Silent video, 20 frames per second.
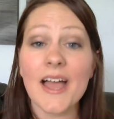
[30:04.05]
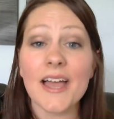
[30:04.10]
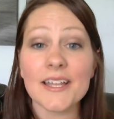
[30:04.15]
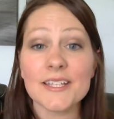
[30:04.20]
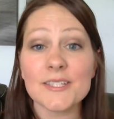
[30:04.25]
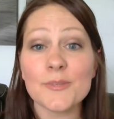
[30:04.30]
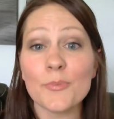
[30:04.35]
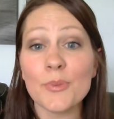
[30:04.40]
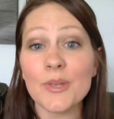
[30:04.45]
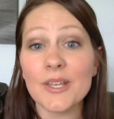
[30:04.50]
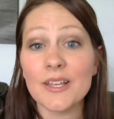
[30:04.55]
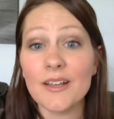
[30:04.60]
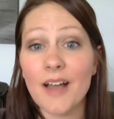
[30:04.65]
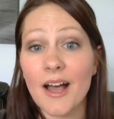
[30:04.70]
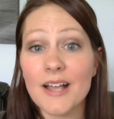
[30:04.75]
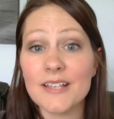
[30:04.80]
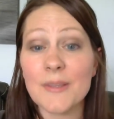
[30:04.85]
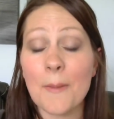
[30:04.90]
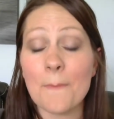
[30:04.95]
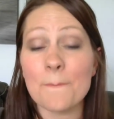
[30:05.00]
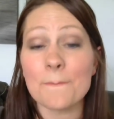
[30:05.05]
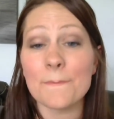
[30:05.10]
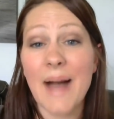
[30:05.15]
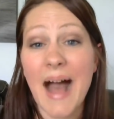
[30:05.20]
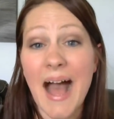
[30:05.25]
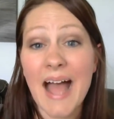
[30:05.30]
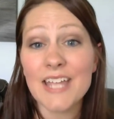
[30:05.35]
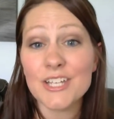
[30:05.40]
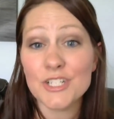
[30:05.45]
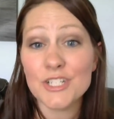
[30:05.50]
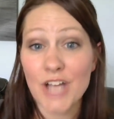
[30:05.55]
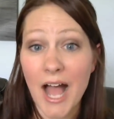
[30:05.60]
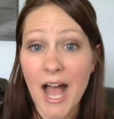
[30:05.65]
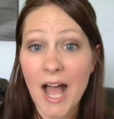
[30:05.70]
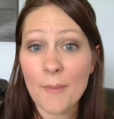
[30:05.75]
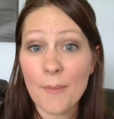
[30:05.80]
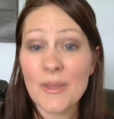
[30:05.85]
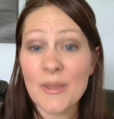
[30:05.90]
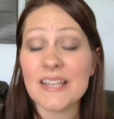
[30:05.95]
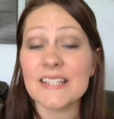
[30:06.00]
It's because my
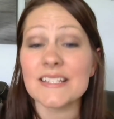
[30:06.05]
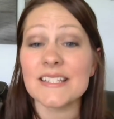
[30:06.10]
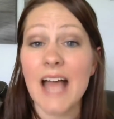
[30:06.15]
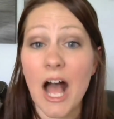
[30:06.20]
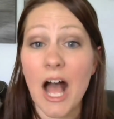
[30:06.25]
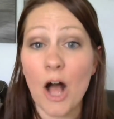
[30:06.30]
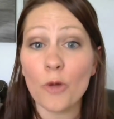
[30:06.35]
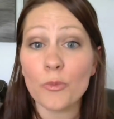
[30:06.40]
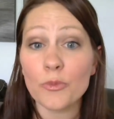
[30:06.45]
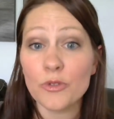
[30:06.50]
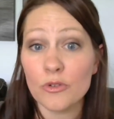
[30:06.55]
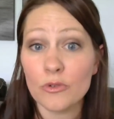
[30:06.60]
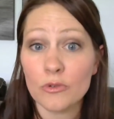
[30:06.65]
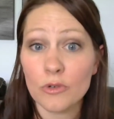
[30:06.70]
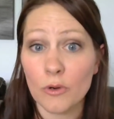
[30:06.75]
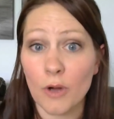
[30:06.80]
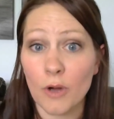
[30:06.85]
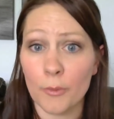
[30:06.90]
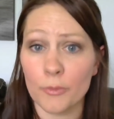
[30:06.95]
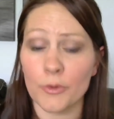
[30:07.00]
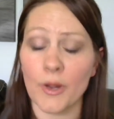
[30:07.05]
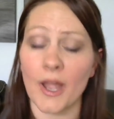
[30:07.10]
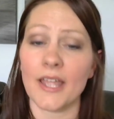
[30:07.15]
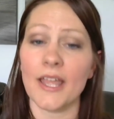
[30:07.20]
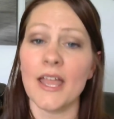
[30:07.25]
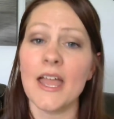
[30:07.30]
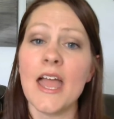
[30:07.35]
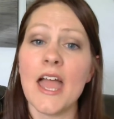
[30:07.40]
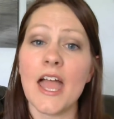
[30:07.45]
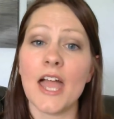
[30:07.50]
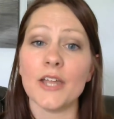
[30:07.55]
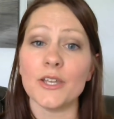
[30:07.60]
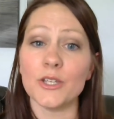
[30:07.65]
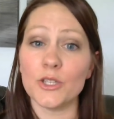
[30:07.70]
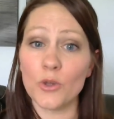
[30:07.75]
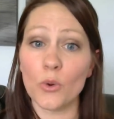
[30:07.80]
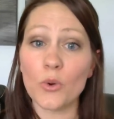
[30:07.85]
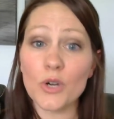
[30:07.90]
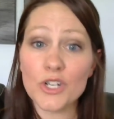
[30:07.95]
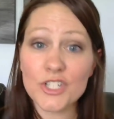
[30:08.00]
job is to help you grow up right.
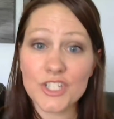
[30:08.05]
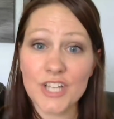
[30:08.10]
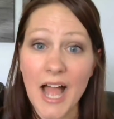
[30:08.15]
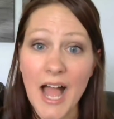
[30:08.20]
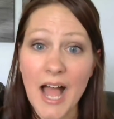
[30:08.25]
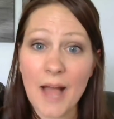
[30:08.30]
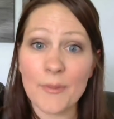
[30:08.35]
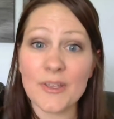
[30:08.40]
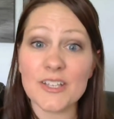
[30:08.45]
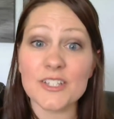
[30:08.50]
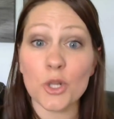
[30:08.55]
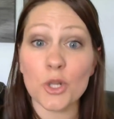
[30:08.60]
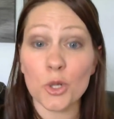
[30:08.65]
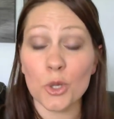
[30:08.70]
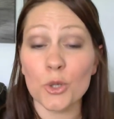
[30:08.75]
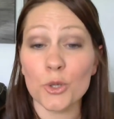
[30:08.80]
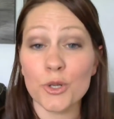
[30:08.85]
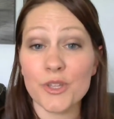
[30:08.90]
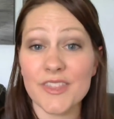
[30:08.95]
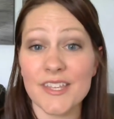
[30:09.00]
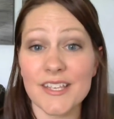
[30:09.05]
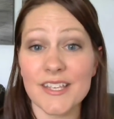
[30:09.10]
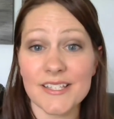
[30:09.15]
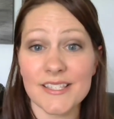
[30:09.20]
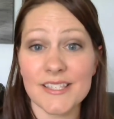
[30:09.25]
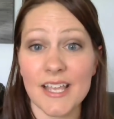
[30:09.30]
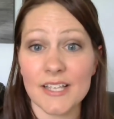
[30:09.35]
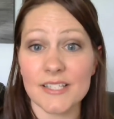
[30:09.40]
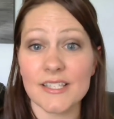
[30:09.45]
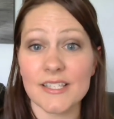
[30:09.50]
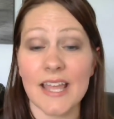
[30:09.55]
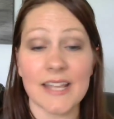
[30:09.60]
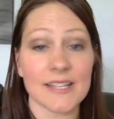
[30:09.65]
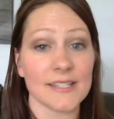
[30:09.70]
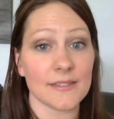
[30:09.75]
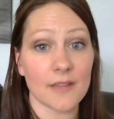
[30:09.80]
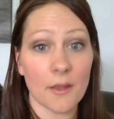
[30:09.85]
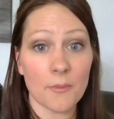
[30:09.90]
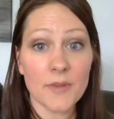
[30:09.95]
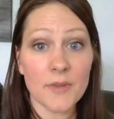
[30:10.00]
And your job is to learn these things.
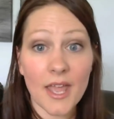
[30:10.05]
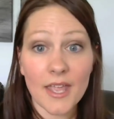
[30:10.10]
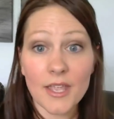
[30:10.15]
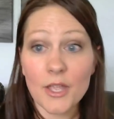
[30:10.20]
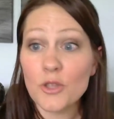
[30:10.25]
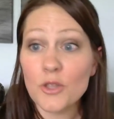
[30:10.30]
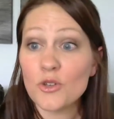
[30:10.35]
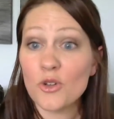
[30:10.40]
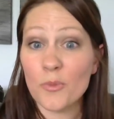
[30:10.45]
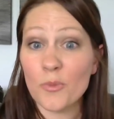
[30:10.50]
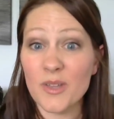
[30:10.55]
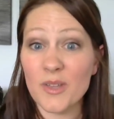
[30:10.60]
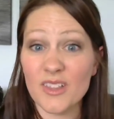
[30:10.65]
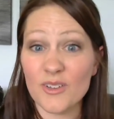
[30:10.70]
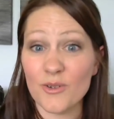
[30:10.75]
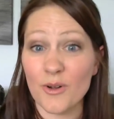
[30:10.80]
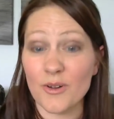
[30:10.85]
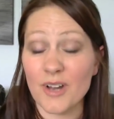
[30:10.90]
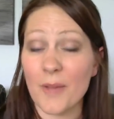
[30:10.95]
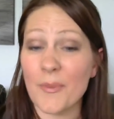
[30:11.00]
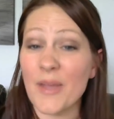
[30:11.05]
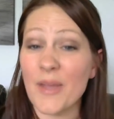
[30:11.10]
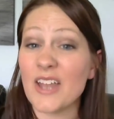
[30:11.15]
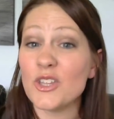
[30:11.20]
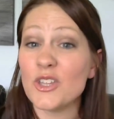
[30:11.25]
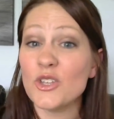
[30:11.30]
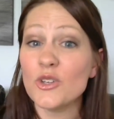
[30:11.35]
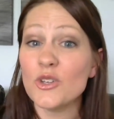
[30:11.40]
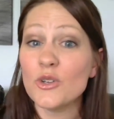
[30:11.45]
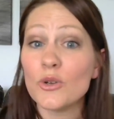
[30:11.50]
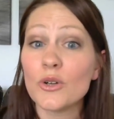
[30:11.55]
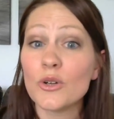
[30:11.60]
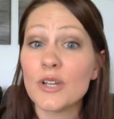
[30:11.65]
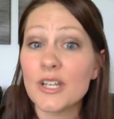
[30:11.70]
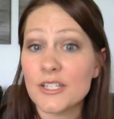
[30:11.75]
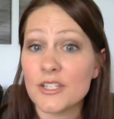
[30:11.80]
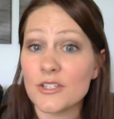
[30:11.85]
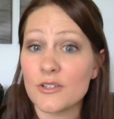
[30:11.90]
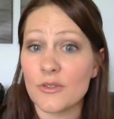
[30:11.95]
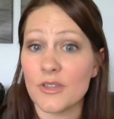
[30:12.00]
And someday you'll be the grown up and you'll
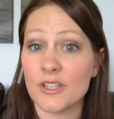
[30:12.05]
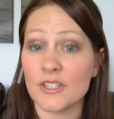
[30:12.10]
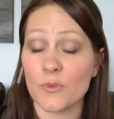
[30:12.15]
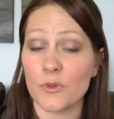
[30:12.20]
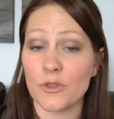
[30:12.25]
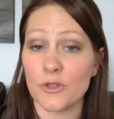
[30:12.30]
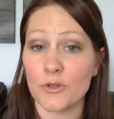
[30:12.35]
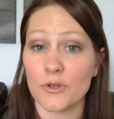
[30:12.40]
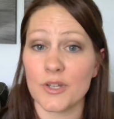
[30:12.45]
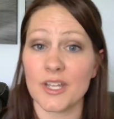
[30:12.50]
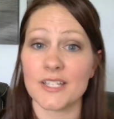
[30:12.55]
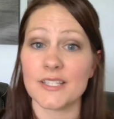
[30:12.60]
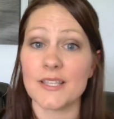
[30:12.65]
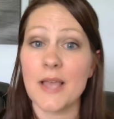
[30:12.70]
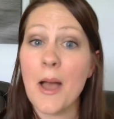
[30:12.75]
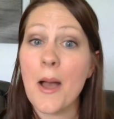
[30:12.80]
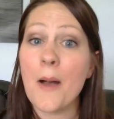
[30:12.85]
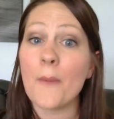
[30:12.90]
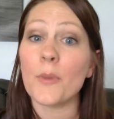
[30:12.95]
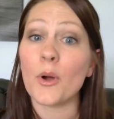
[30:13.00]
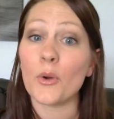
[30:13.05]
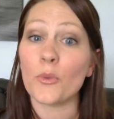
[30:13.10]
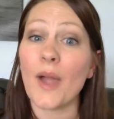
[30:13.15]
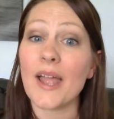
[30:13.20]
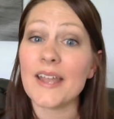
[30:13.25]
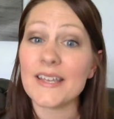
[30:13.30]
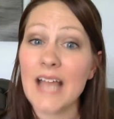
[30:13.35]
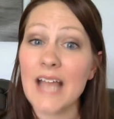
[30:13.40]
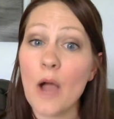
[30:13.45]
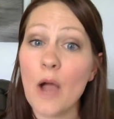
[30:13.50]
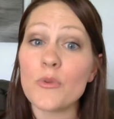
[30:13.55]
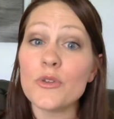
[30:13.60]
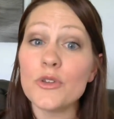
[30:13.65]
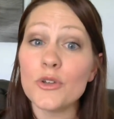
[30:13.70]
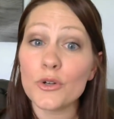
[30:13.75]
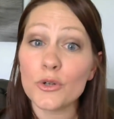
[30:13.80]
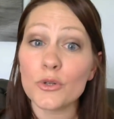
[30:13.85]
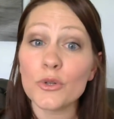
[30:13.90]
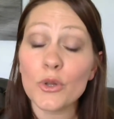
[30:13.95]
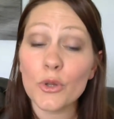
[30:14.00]
get to do this with your kids. But right now
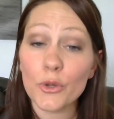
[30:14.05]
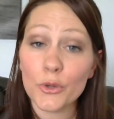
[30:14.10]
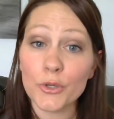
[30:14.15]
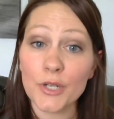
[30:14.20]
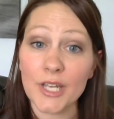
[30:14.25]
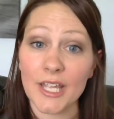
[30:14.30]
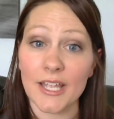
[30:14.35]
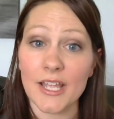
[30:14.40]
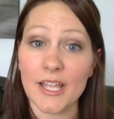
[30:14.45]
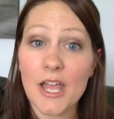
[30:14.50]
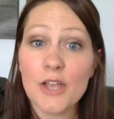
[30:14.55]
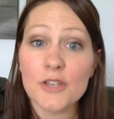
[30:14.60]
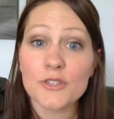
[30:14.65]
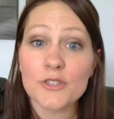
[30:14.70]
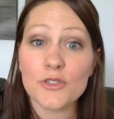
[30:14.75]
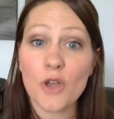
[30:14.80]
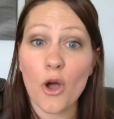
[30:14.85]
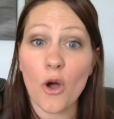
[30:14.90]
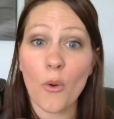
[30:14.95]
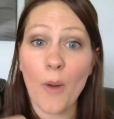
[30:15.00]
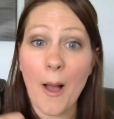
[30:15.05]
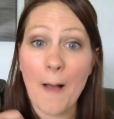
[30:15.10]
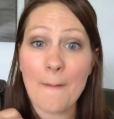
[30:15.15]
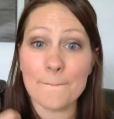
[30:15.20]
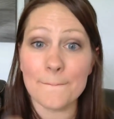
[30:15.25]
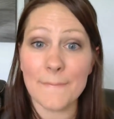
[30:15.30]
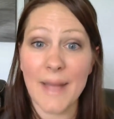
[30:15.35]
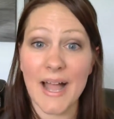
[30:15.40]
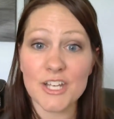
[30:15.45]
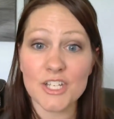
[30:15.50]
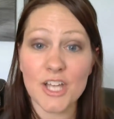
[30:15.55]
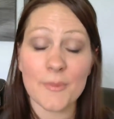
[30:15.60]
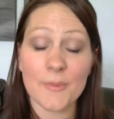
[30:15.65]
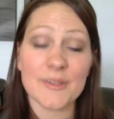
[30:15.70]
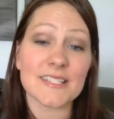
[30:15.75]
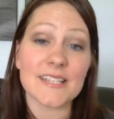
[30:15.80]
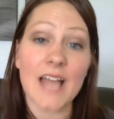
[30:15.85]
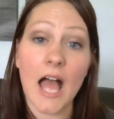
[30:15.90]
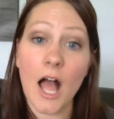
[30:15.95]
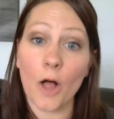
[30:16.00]
you're learning. So my job
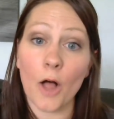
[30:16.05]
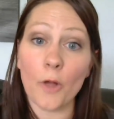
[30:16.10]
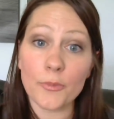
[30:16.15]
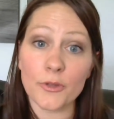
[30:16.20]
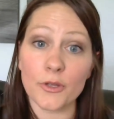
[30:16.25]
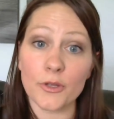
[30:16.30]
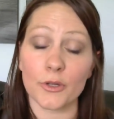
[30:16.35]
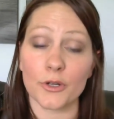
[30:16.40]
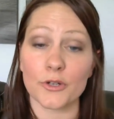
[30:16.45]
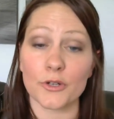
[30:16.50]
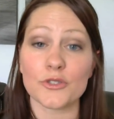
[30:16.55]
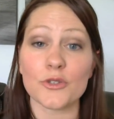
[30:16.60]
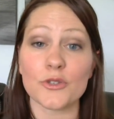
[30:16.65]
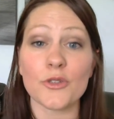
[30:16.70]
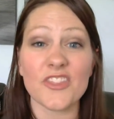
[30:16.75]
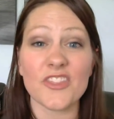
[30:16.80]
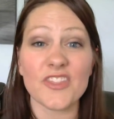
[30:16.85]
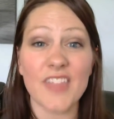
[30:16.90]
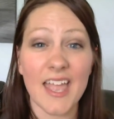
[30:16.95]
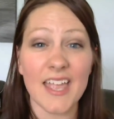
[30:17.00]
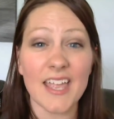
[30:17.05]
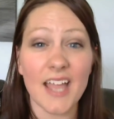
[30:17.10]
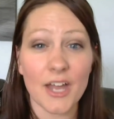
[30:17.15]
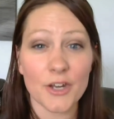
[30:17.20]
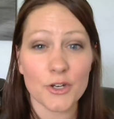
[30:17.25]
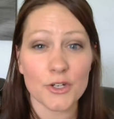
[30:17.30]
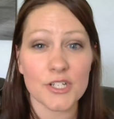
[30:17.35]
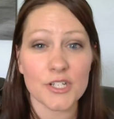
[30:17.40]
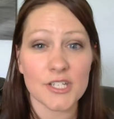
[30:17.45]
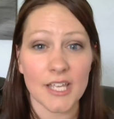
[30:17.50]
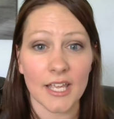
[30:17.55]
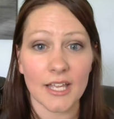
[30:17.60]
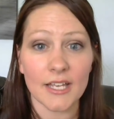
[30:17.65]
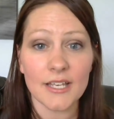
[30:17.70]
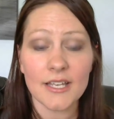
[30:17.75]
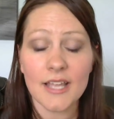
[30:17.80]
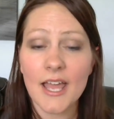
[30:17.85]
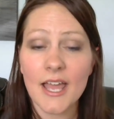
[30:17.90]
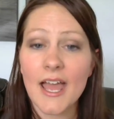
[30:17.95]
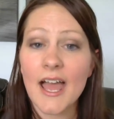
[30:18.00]
is to help you learn so that they
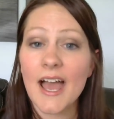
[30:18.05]
understand.